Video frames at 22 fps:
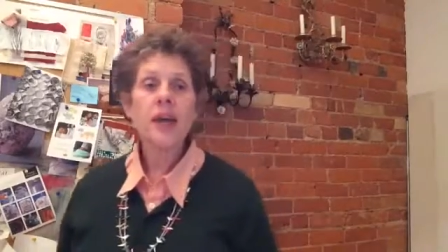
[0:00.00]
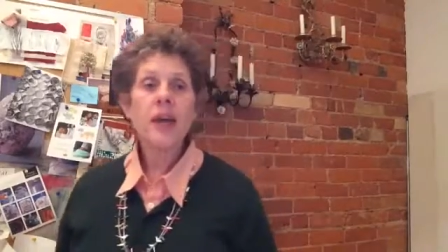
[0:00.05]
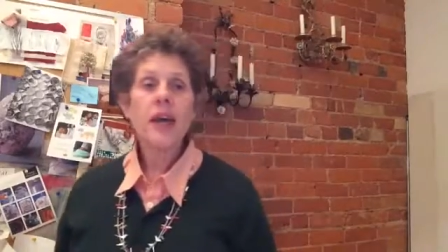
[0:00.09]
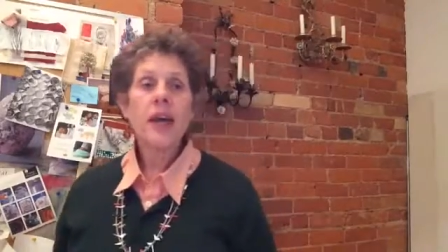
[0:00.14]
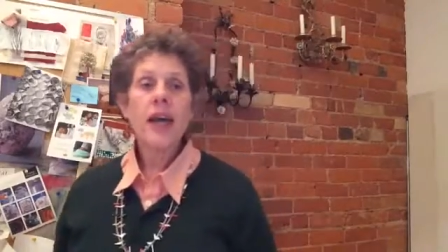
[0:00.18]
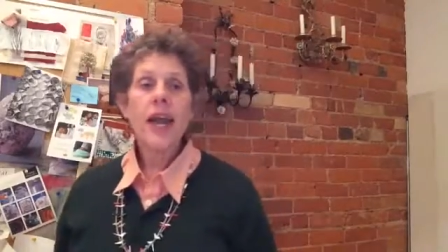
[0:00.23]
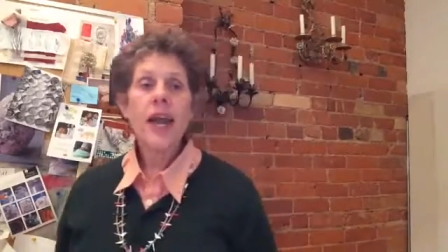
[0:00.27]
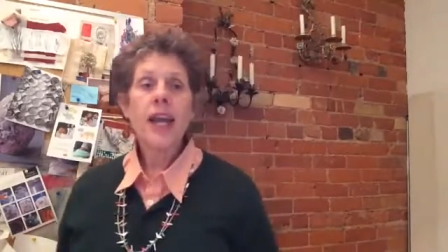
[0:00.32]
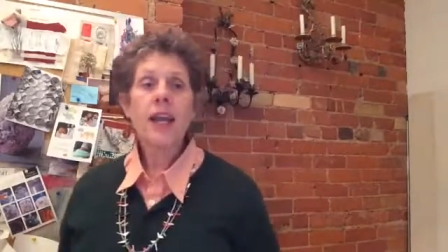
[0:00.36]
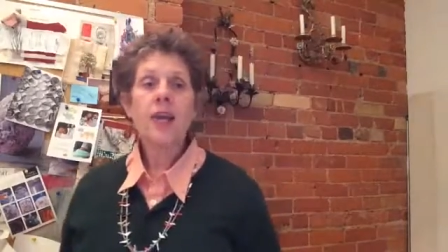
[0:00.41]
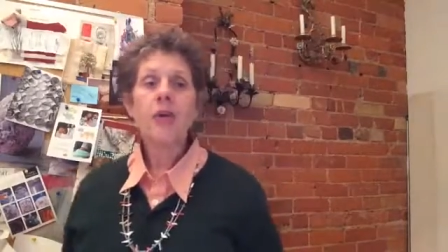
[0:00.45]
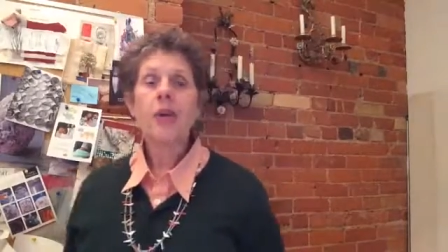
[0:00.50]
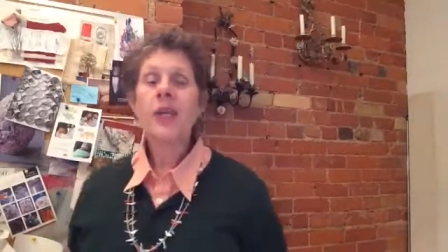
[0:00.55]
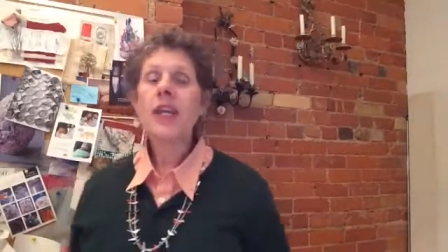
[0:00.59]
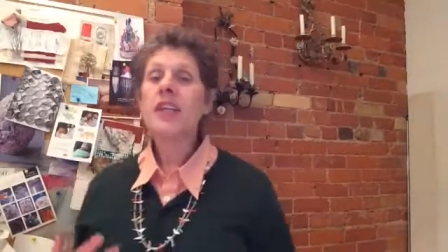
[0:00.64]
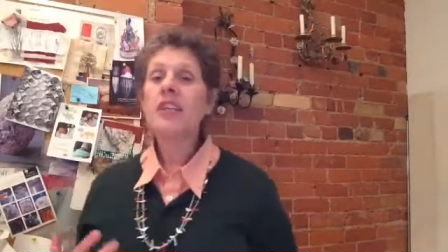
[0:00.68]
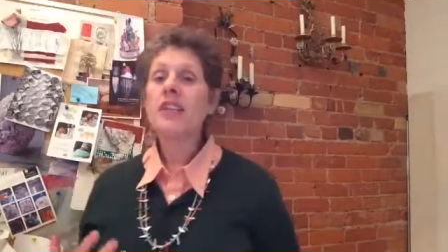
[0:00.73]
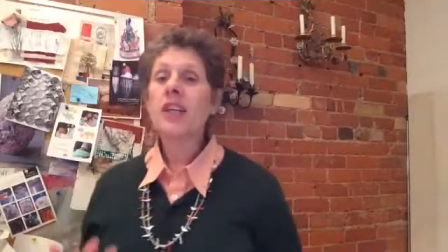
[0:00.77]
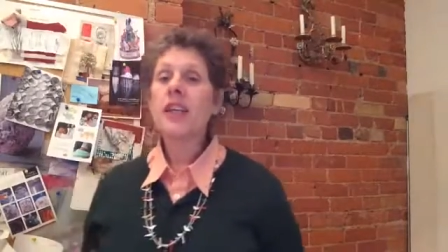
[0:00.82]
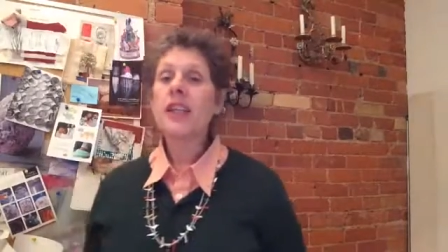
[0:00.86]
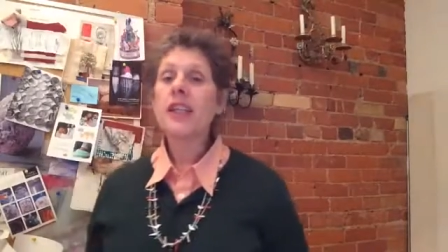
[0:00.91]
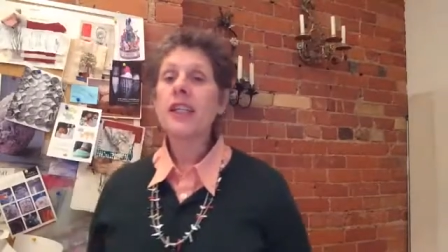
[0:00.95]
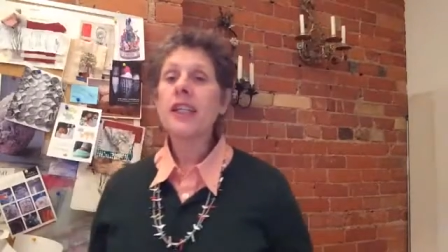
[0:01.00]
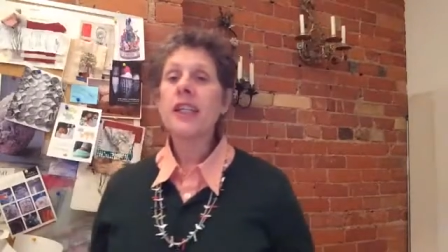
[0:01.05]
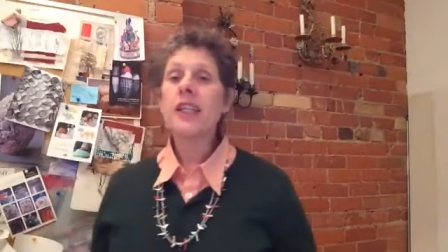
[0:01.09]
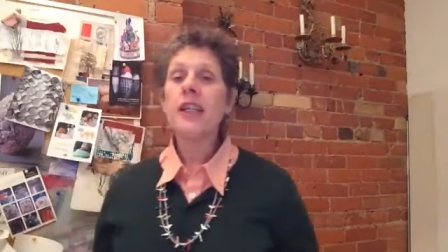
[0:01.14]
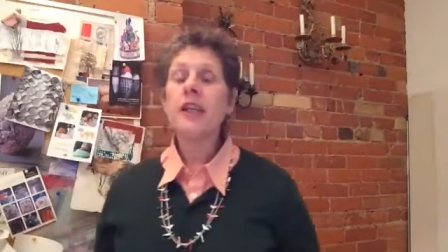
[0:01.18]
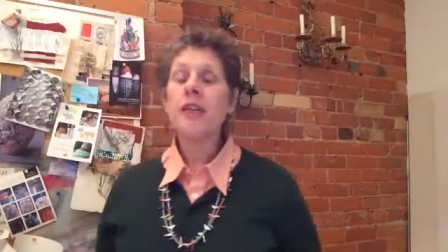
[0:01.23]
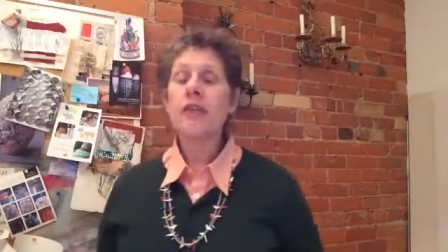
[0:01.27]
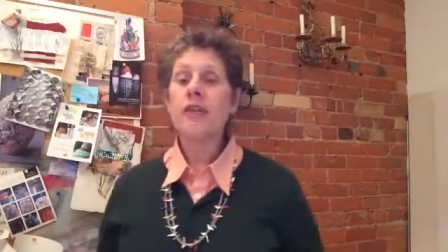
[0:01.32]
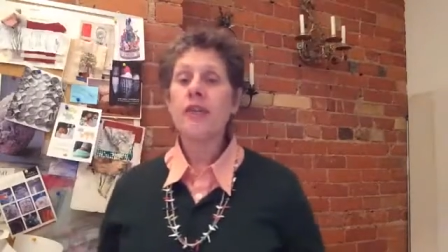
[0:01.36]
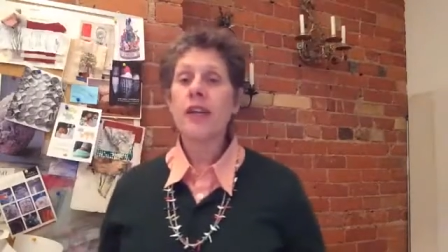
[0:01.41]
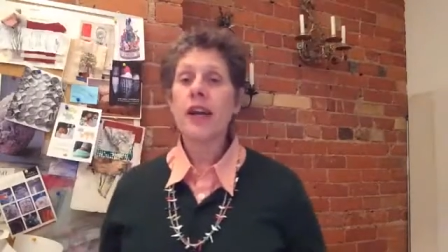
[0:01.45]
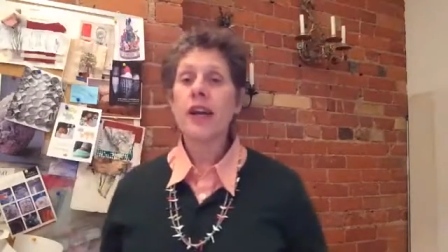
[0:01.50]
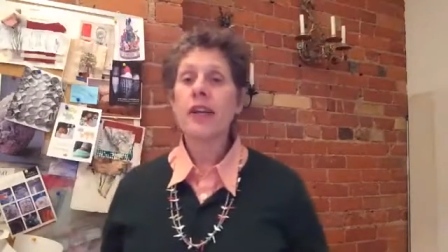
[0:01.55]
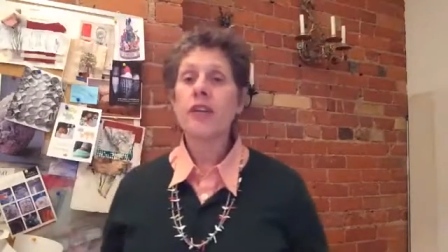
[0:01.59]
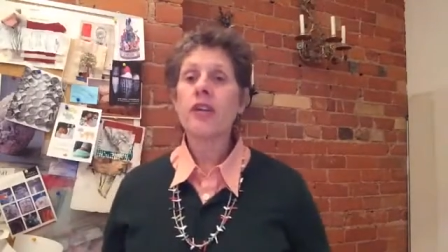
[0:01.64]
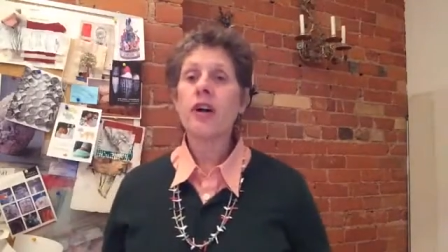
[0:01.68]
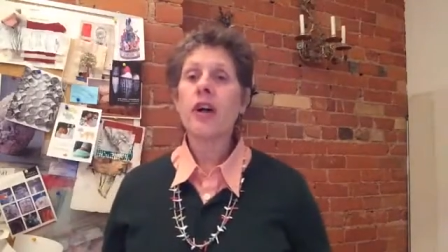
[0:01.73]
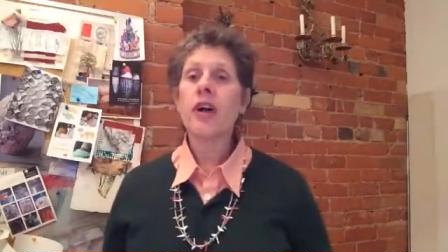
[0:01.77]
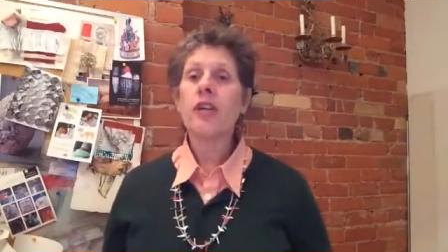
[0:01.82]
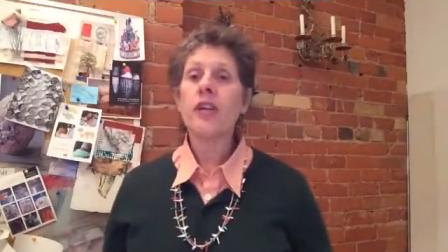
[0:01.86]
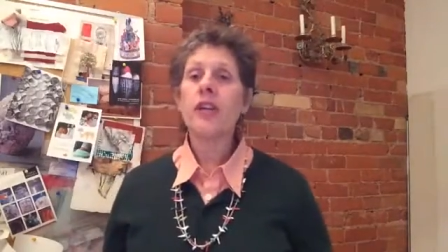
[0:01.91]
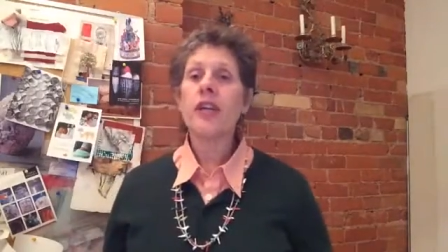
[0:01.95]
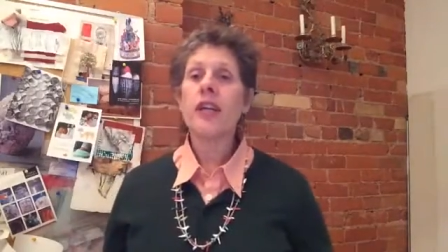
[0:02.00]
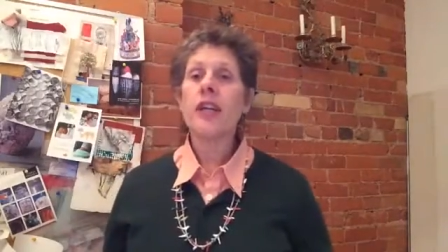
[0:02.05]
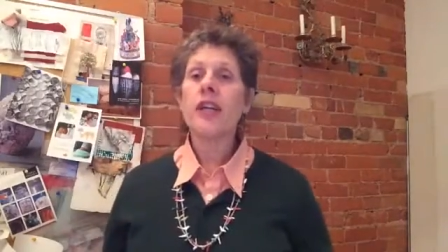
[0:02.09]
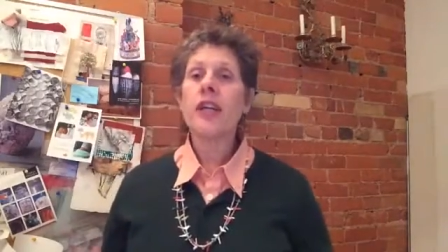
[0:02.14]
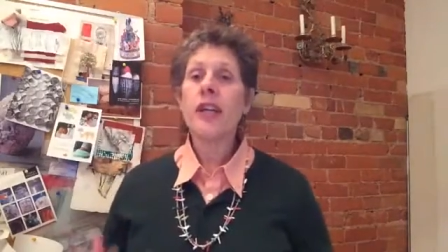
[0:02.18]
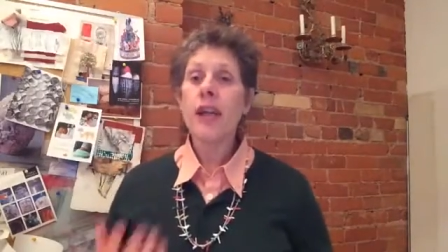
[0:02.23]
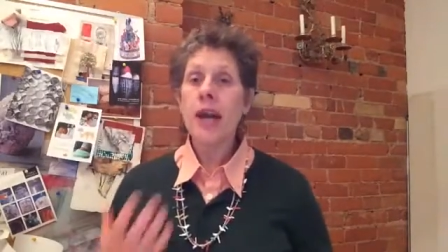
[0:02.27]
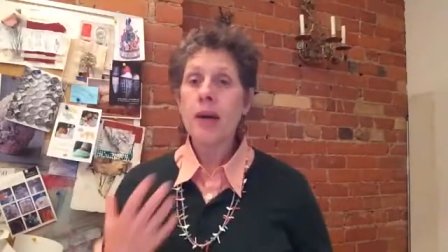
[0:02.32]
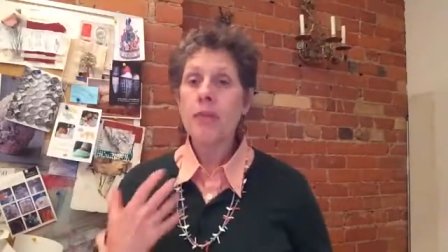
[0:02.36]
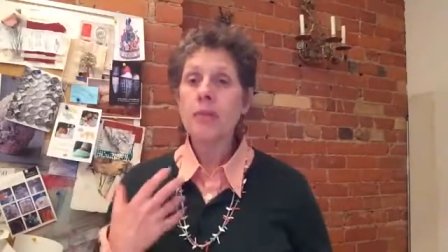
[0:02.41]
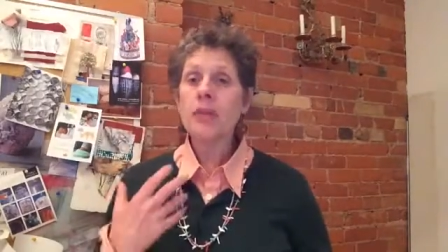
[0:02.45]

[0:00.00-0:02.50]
and creates a cleaning effect on the enamel